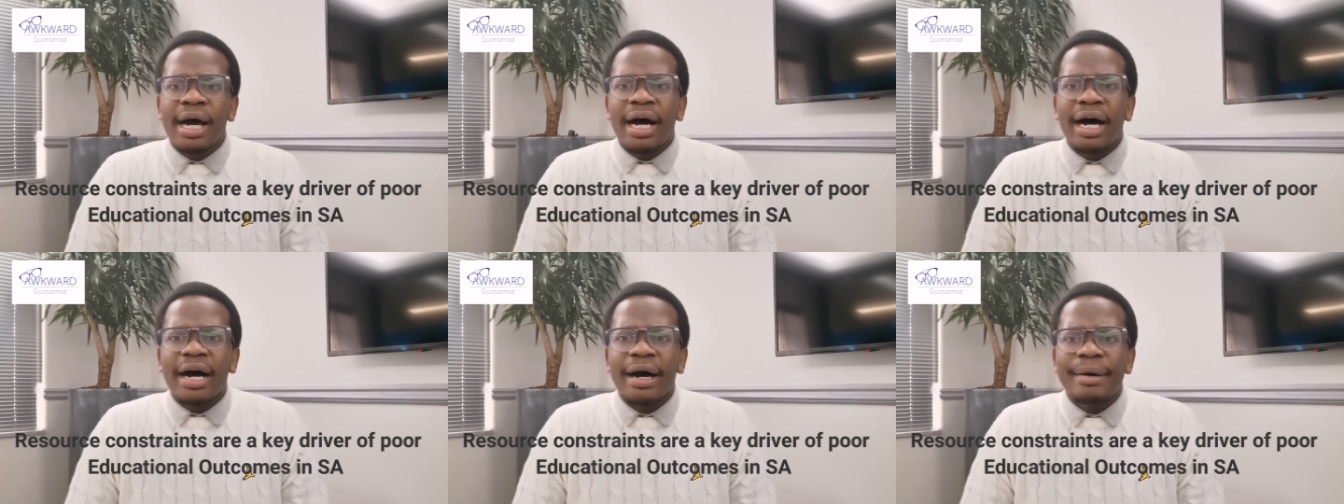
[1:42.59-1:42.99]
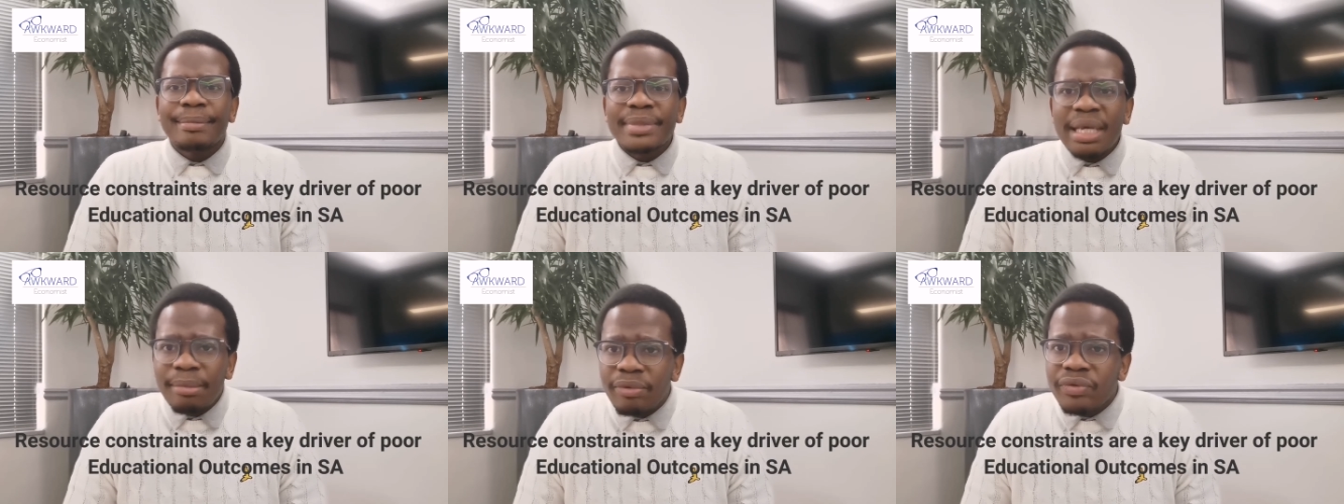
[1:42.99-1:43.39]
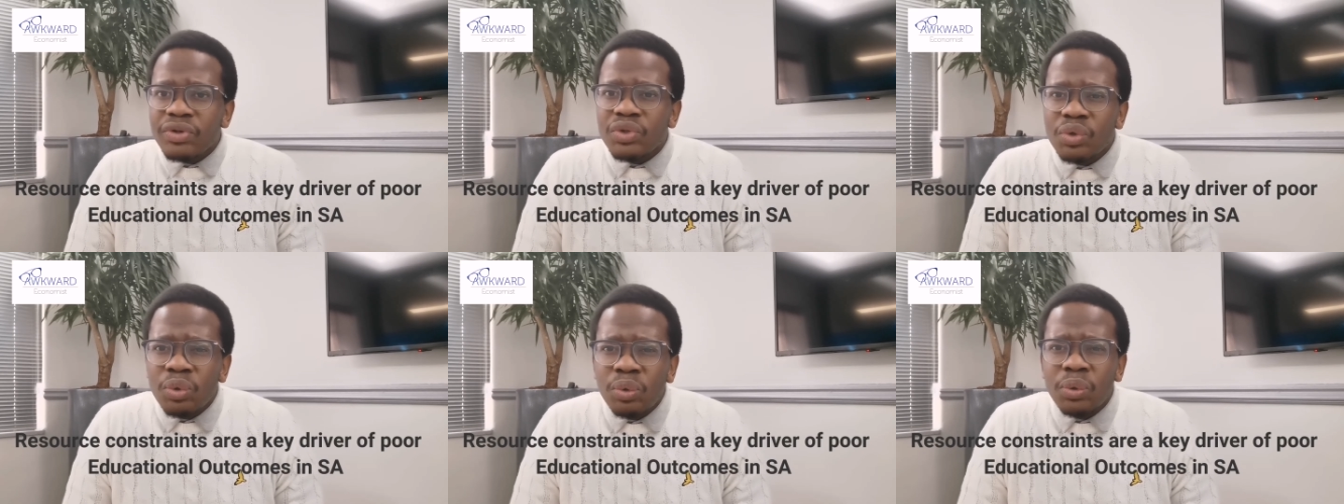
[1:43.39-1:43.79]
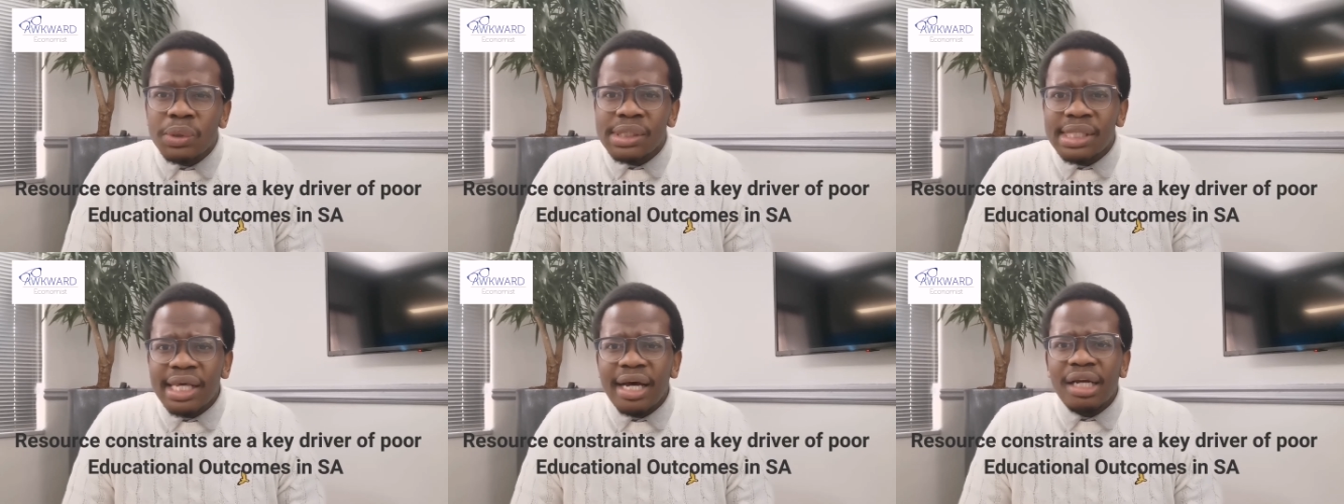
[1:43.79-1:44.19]
some of the
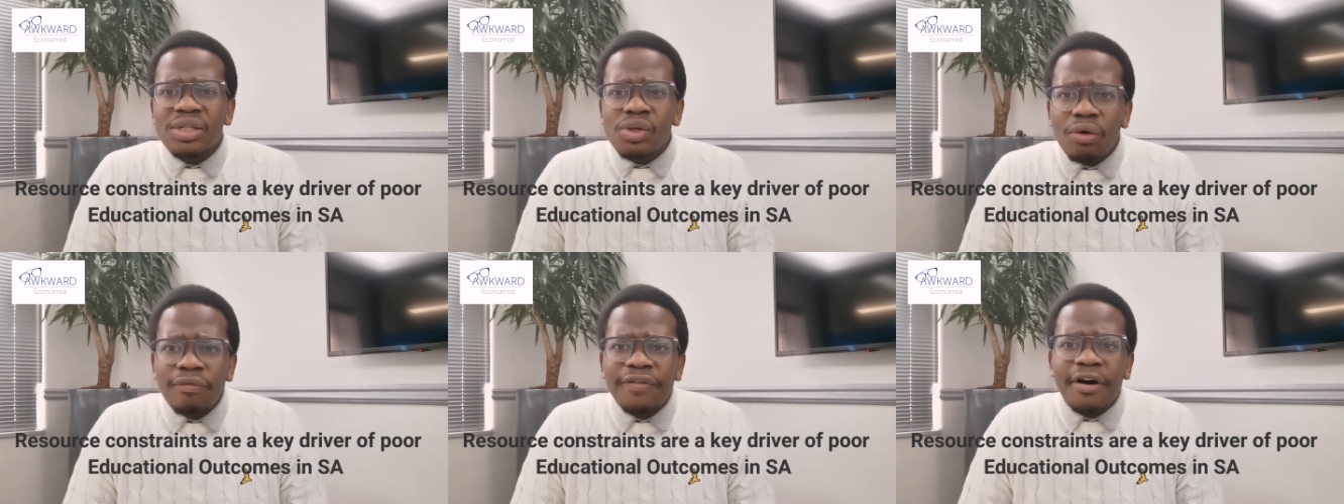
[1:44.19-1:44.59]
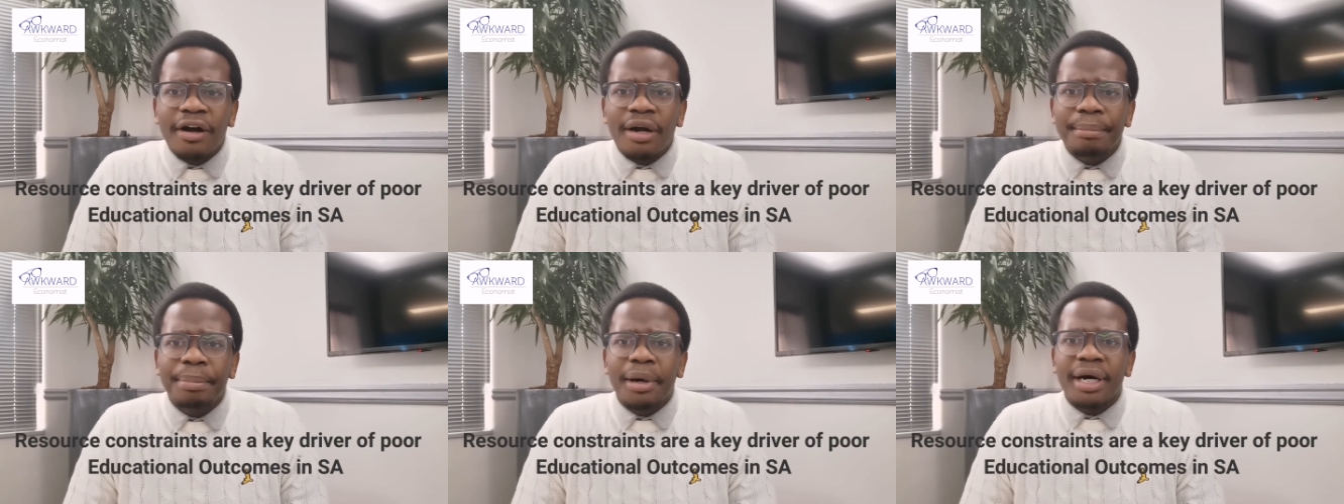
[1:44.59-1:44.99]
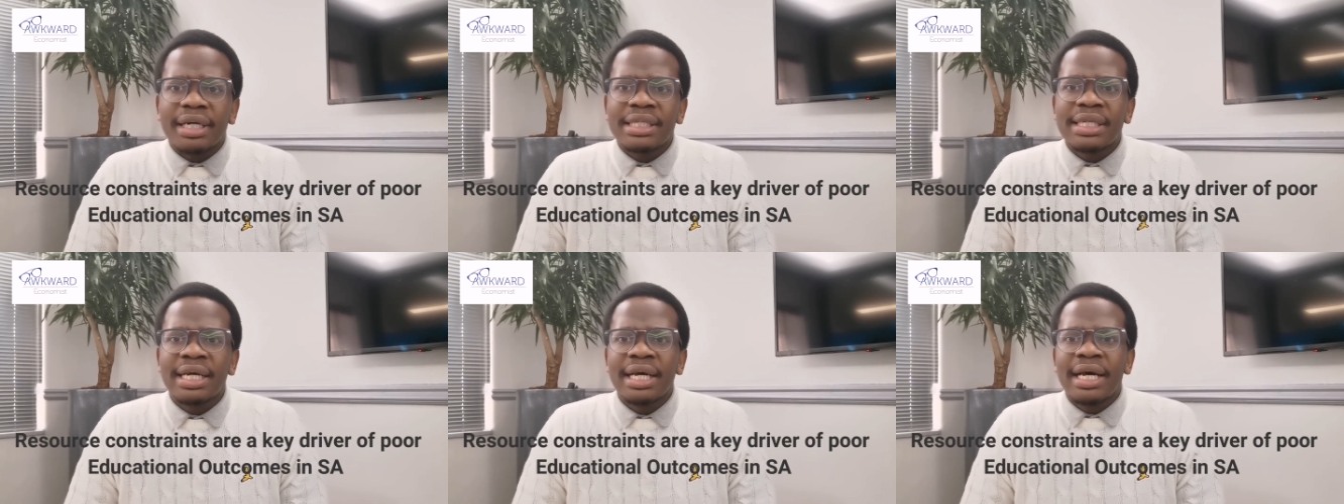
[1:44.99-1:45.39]
schools, they are so far apart